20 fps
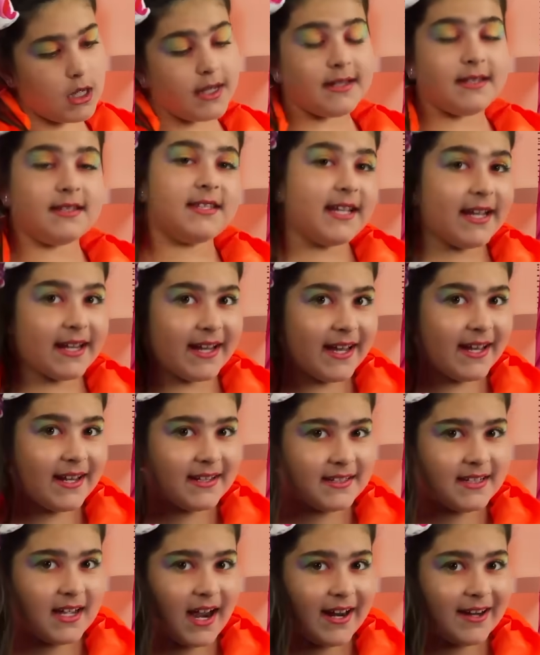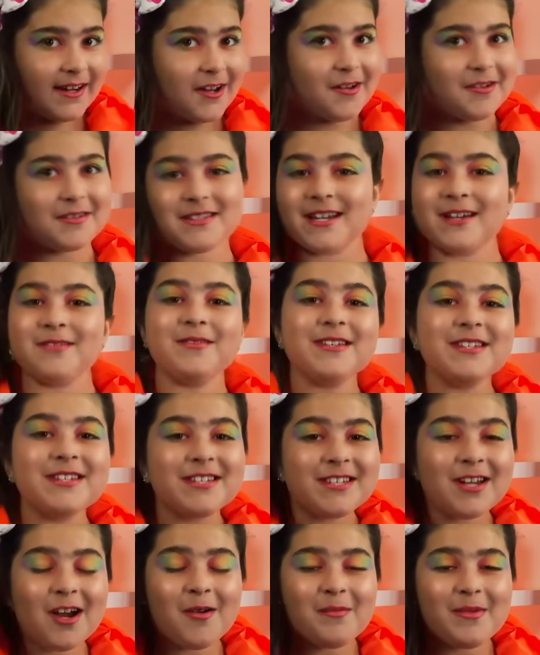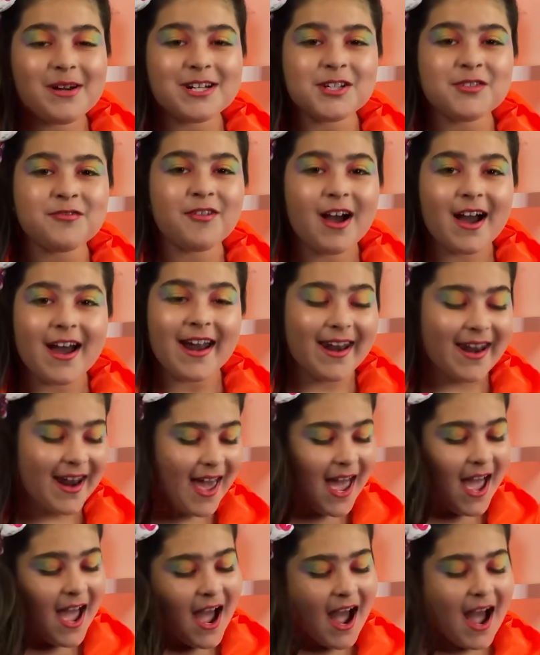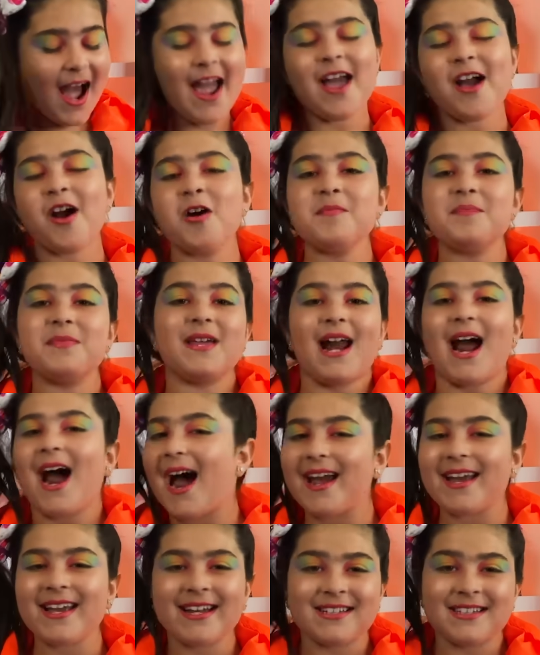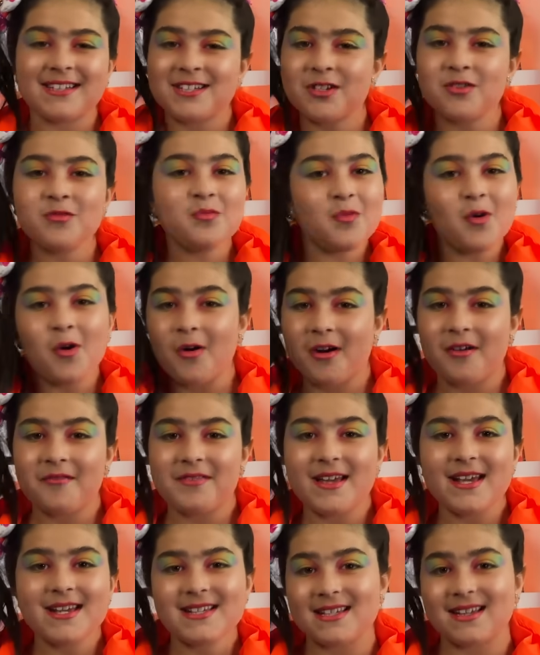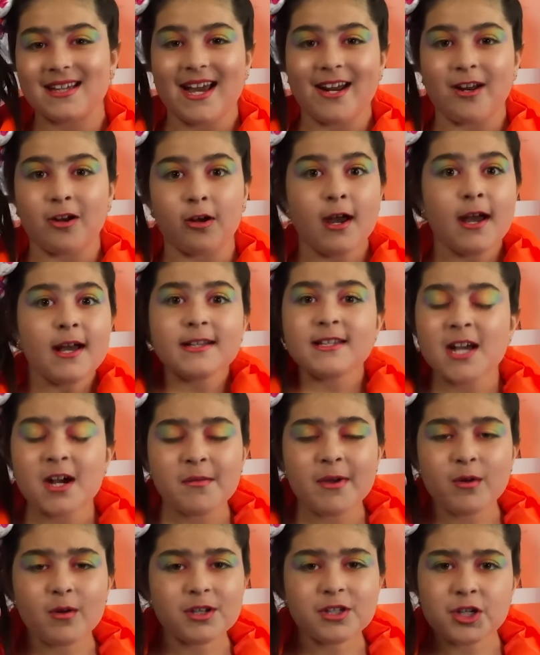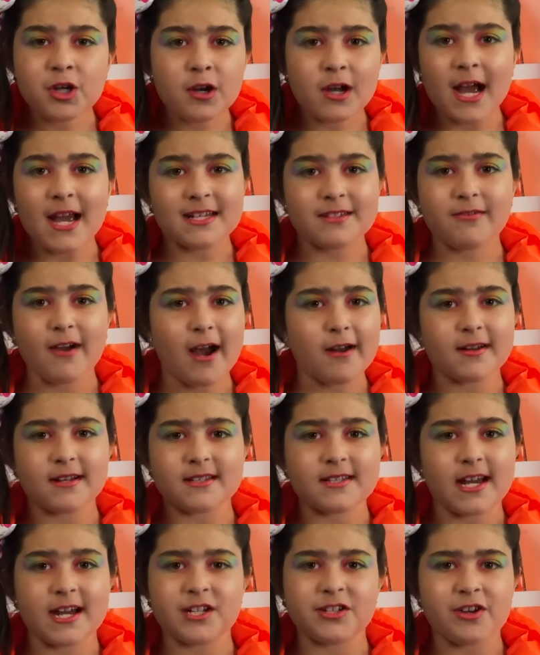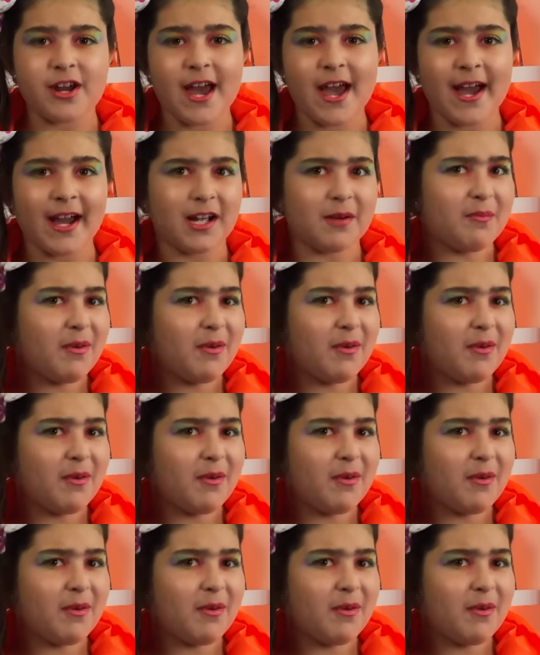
Dig It Dinos. It was so much fun. I hope that I get to do more of these later. Tell me what you guys found inside your egg.